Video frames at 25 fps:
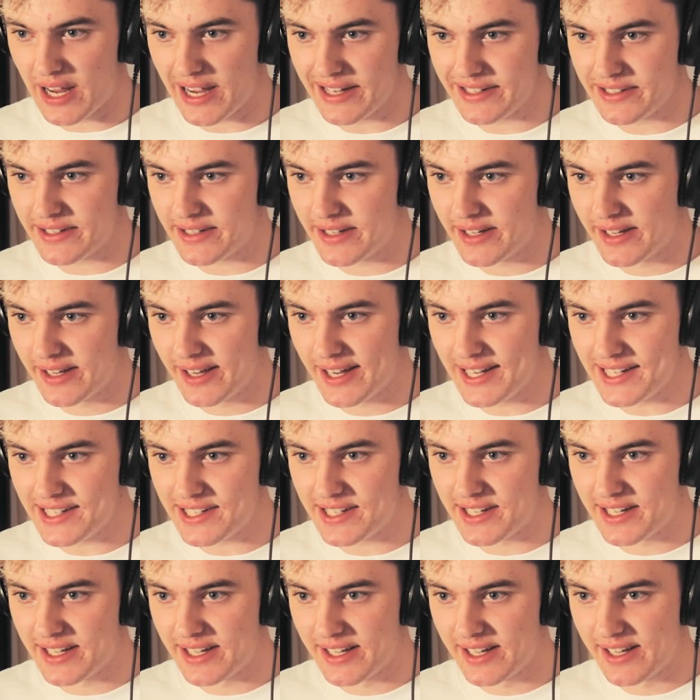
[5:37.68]

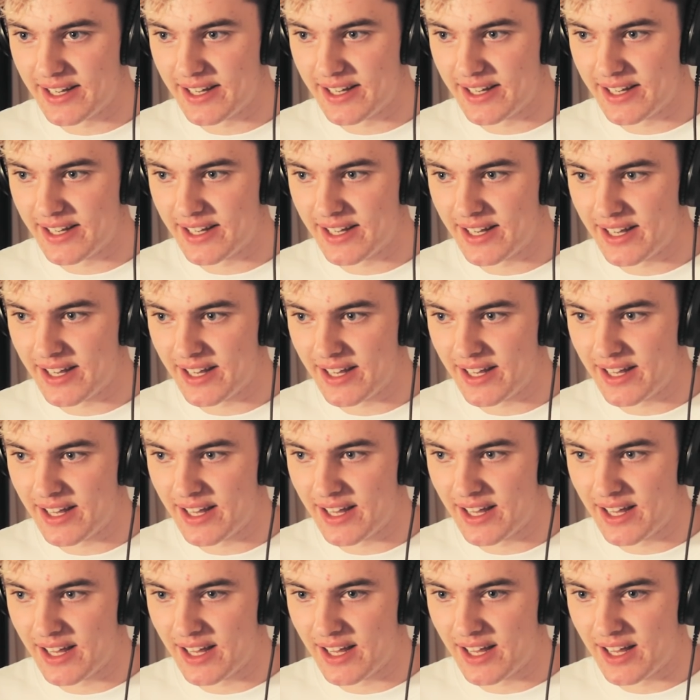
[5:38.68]

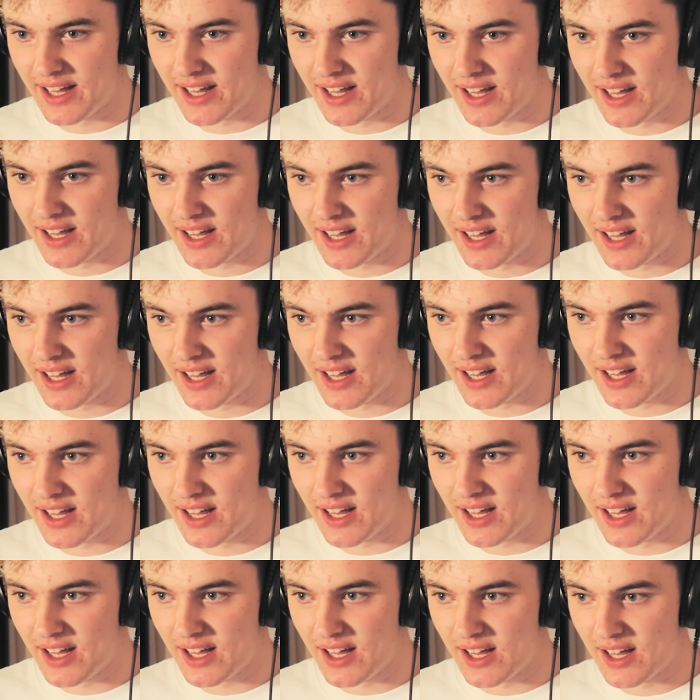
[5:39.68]

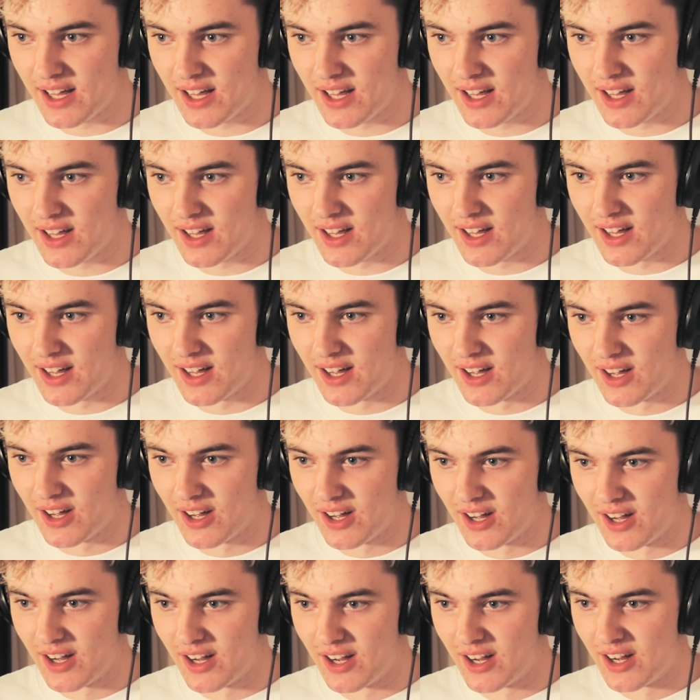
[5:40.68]

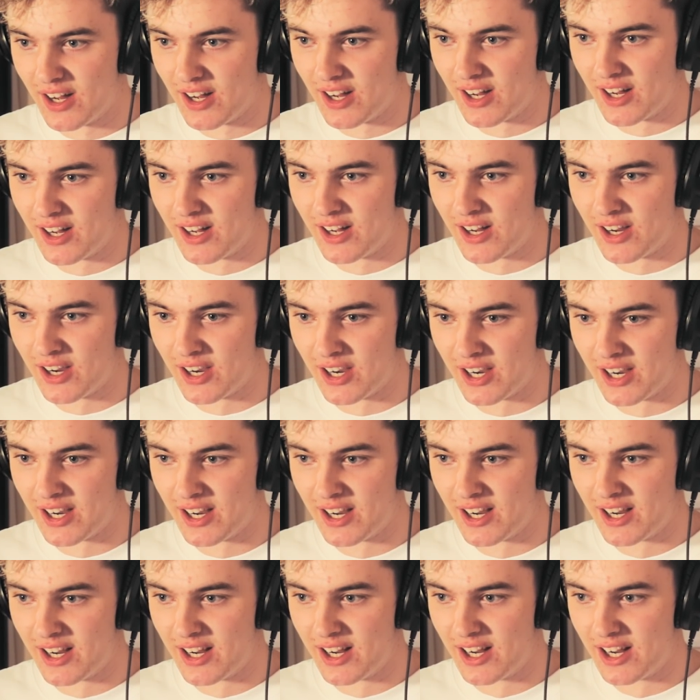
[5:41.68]

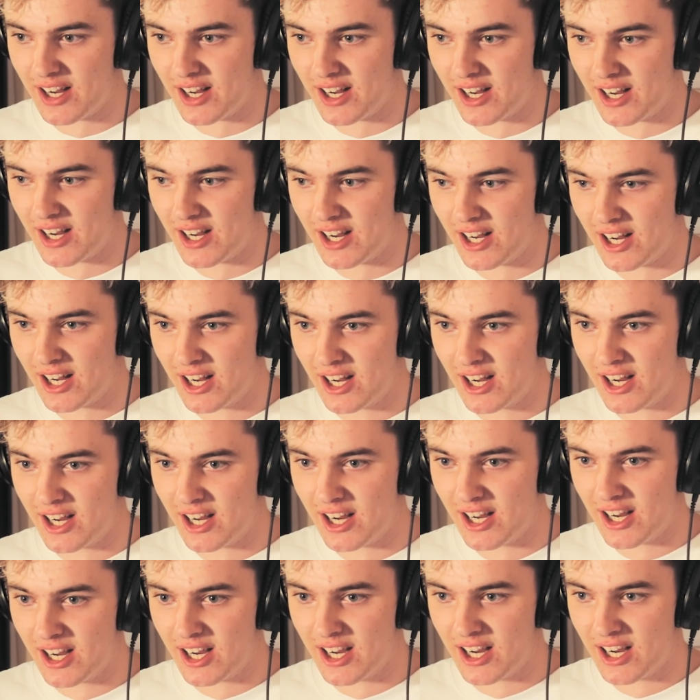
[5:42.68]

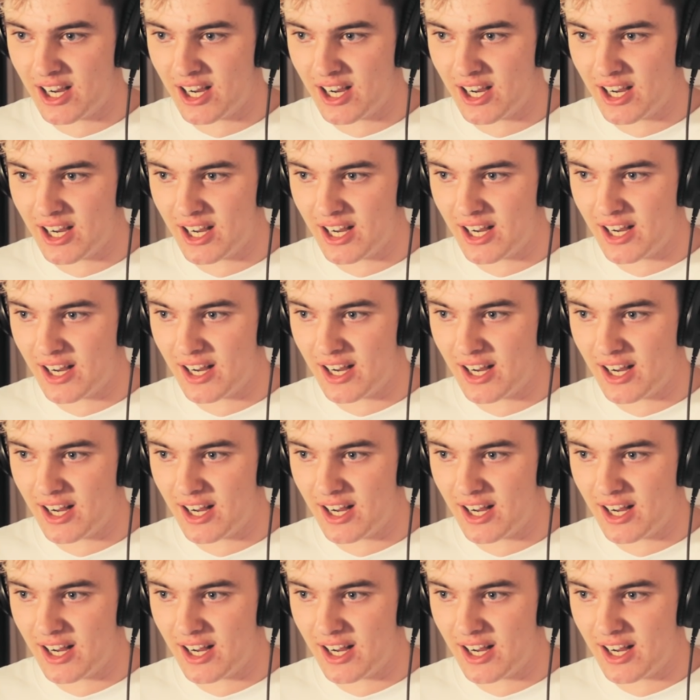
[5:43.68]
No one is speaking in this clip.